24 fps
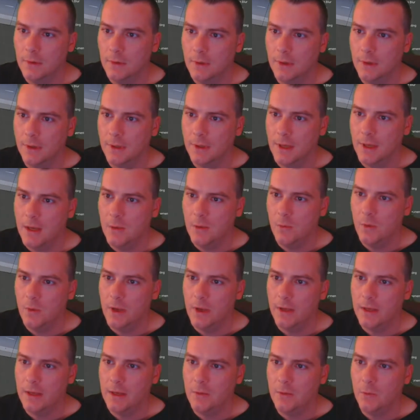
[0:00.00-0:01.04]
Okay,
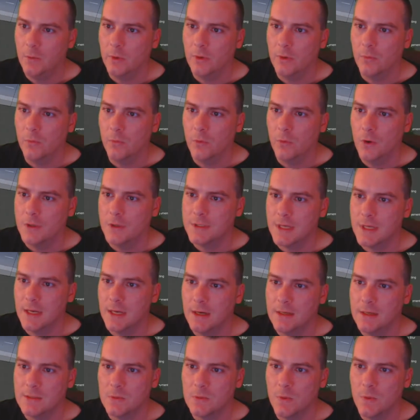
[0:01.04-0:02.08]
again we can rotate
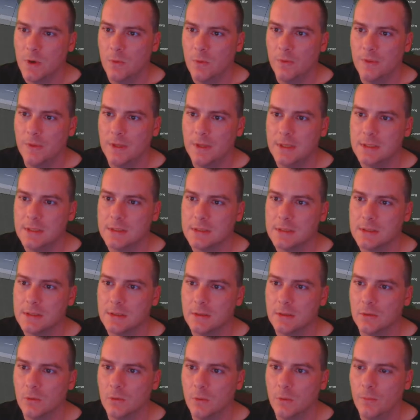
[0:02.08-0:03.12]
as well with these
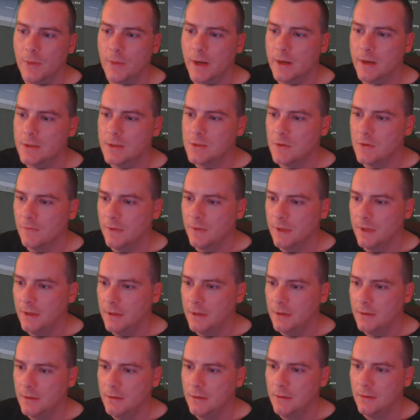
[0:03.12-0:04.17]
little buttons over
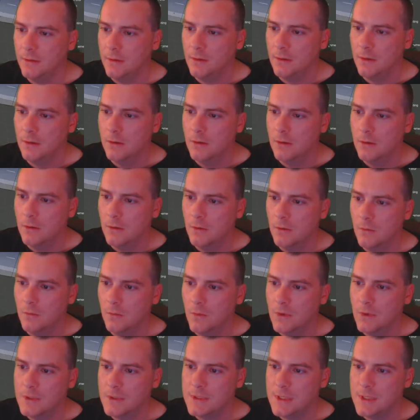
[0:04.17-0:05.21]
here.
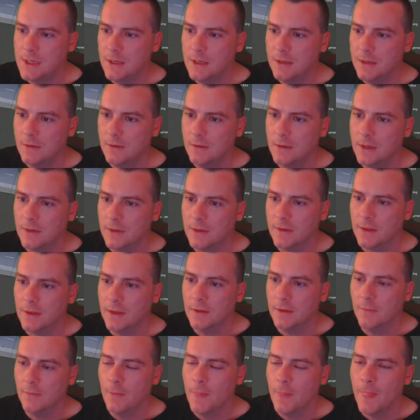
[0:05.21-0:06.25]
Rotate it like
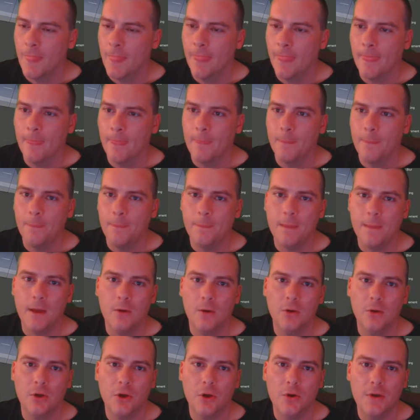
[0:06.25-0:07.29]
that. Now
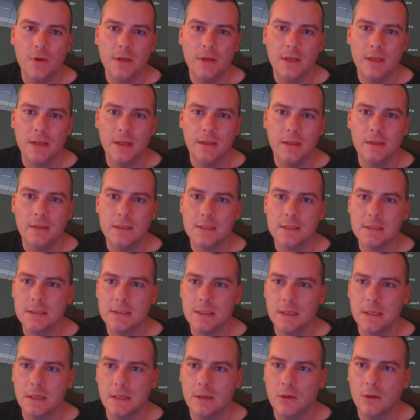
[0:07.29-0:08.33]
you don't need this
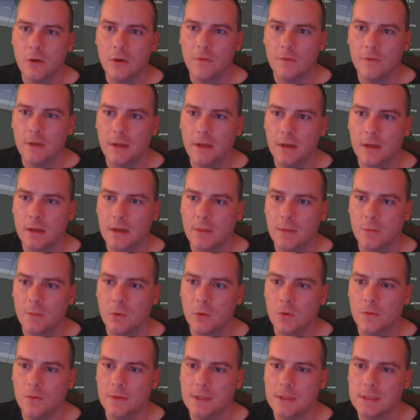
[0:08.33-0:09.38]
scene over here
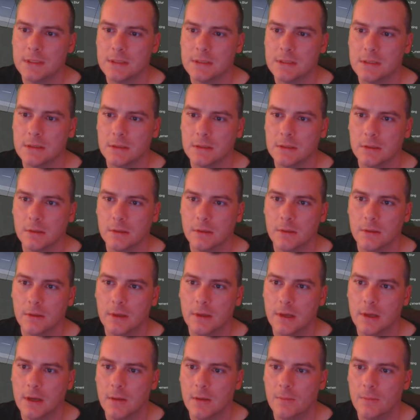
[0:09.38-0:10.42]
anymore, this
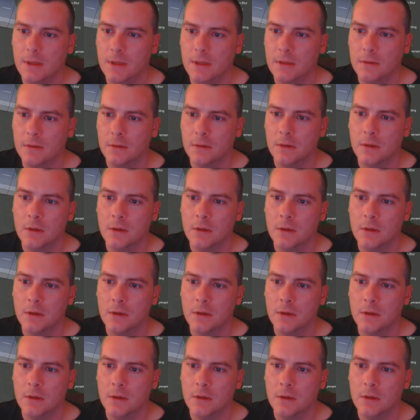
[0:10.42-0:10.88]
bit.